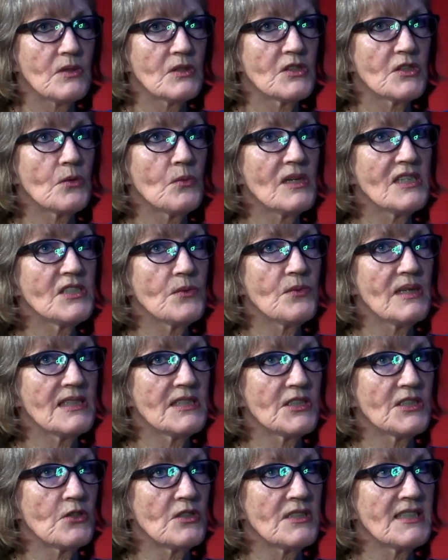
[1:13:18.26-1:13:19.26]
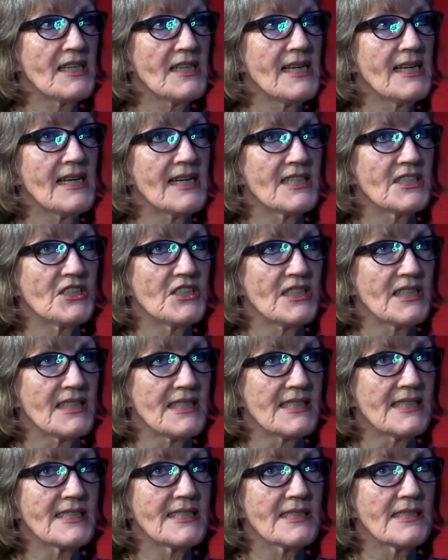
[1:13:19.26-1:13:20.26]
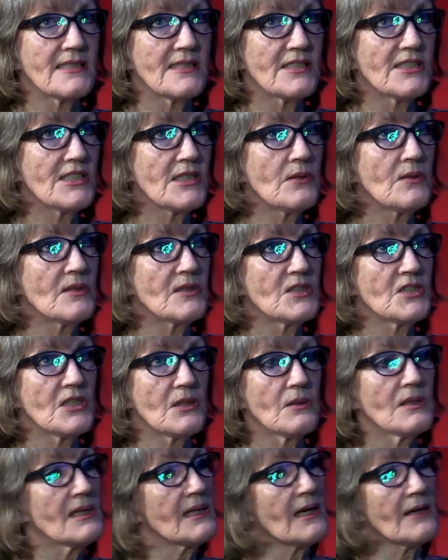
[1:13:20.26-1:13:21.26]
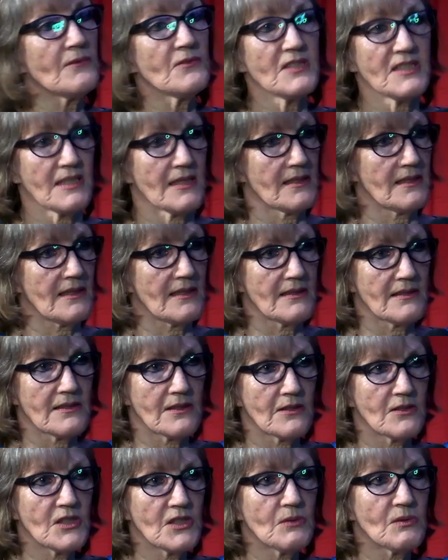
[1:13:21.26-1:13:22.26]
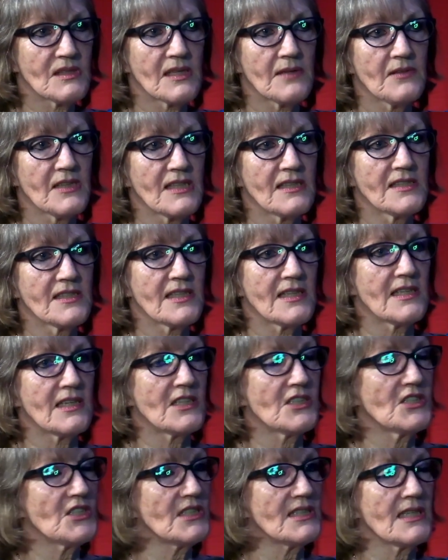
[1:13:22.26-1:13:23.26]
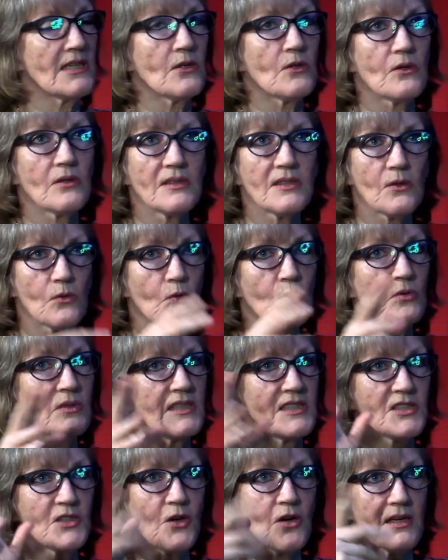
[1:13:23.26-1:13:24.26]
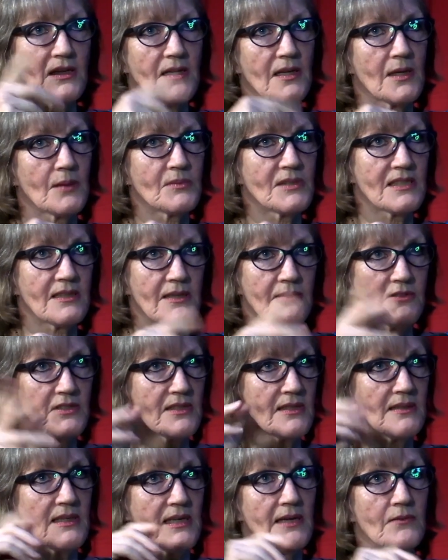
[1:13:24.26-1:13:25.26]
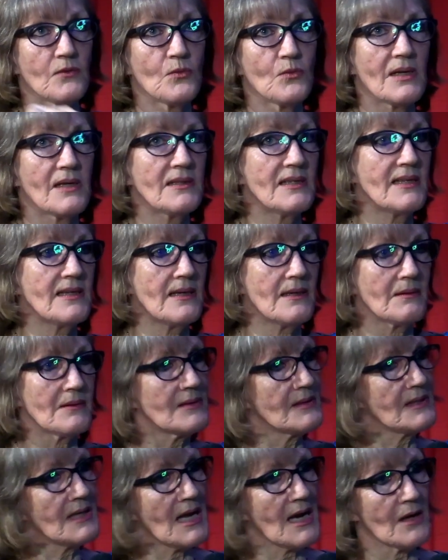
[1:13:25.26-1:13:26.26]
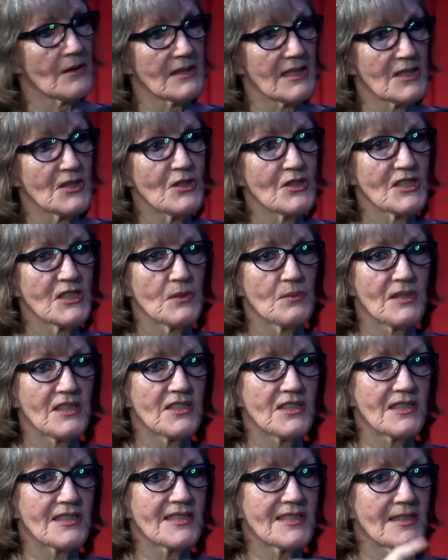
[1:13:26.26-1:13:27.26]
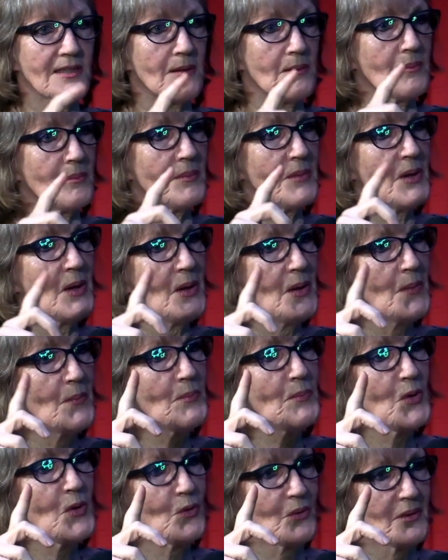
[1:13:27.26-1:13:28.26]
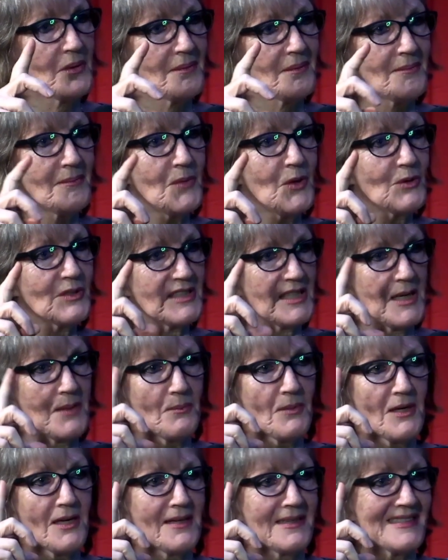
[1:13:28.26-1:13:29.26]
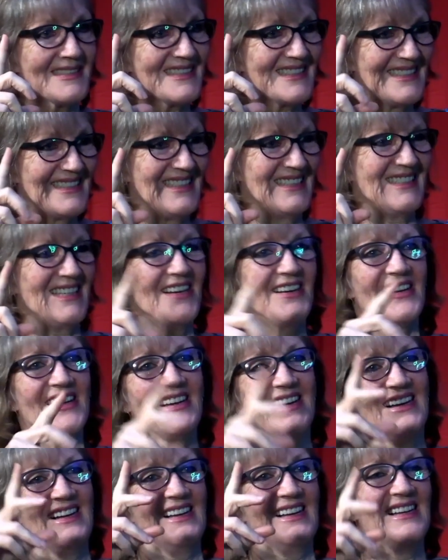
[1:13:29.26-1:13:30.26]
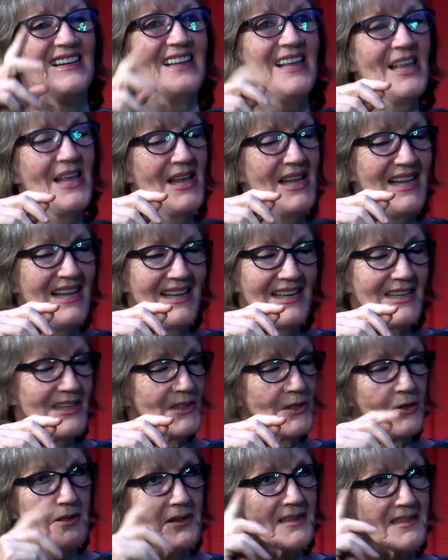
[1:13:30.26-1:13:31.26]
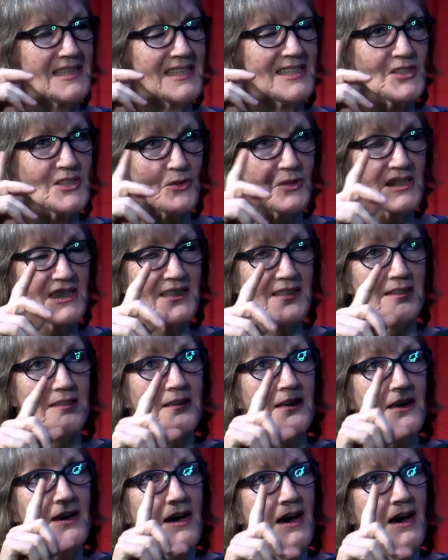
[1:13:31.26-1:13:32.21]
So when she reached her teenage years, she loved Sydney. So she was living in Sydney. She said, all these nightclubs and everything they have around now, they used to be just milkshake bars. So, and not like that song either.